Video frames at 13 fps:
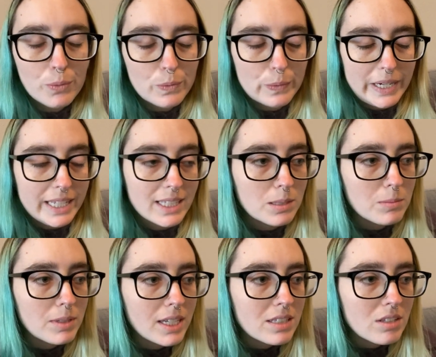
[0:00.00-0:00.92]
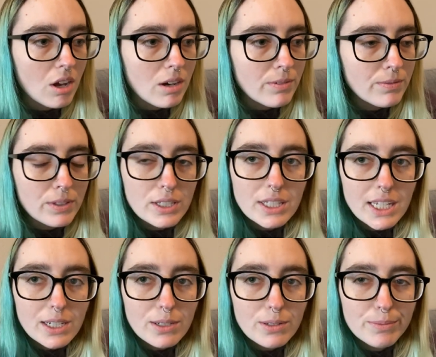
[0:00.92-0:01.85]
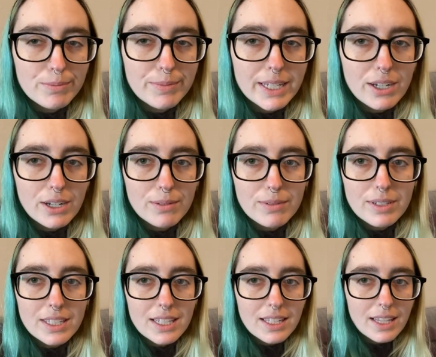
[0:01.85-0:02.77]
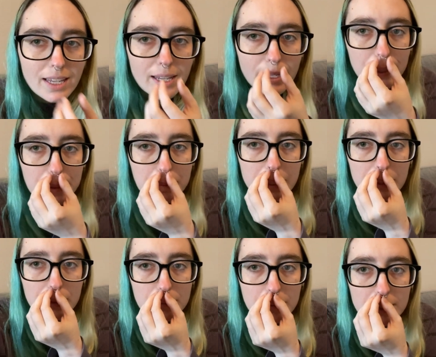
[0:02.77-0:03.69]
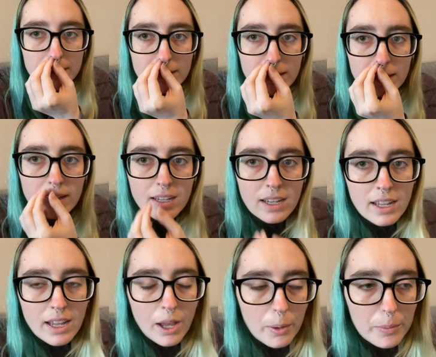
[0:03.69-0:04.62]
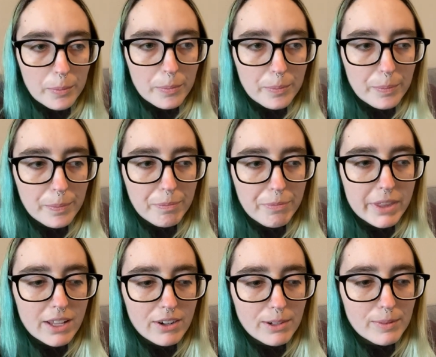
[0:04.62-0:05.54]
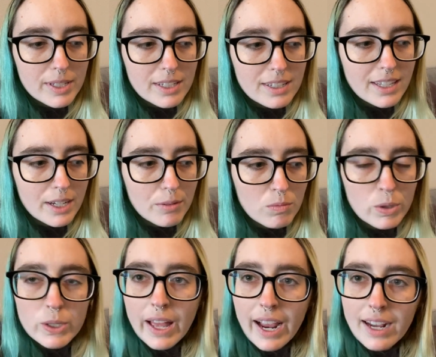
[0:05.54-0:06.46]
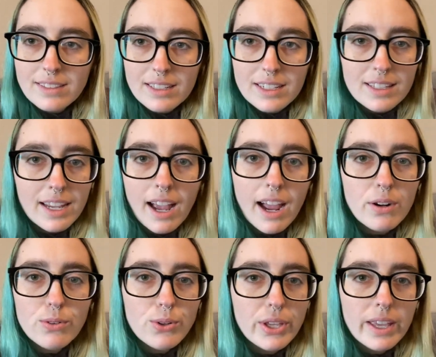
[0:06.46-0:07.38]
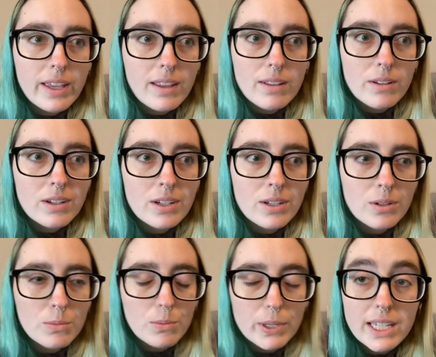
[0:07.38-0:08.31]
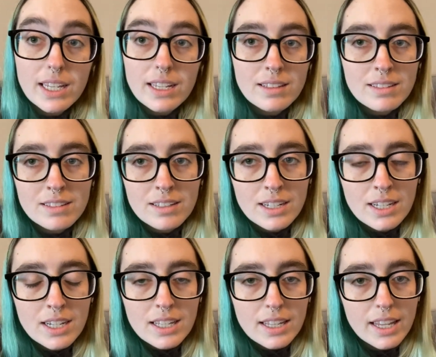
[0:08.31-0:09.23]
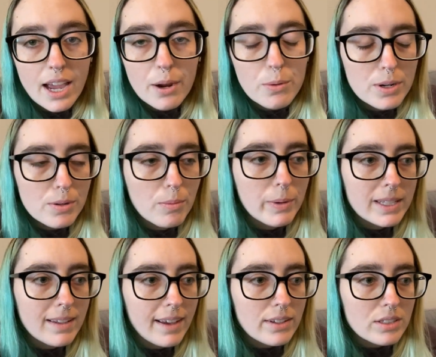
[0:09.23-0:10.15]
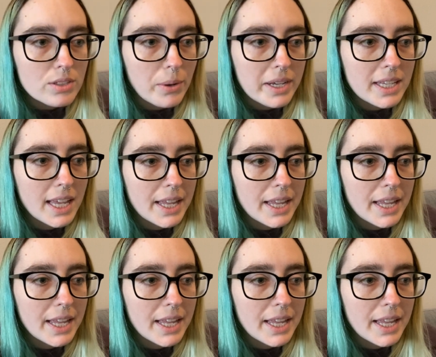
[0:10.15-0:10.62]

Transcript: random days off, you know, that aren't really like, oh, my nose piercing, that aren't really like relaxing. Like, I don't get weekends. Like, I work retail, so I get